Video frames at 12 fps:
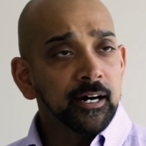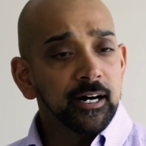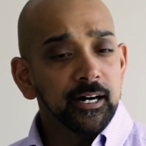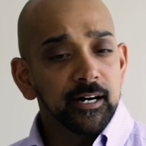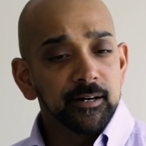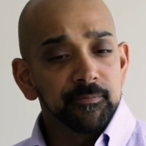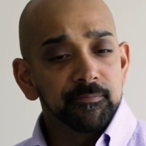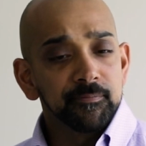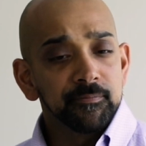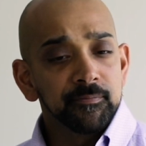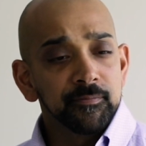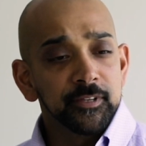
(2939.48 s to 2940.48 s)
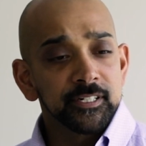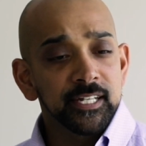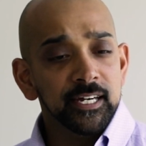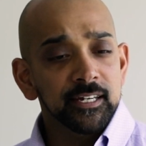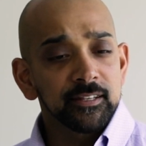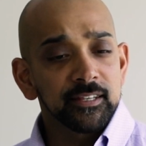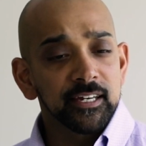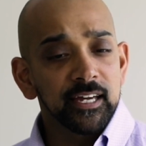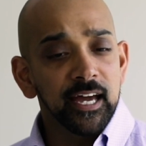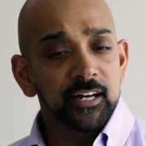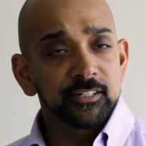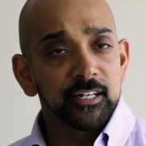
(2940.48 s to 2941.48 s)
um, the second thing
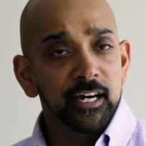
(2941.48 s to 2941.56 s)
actually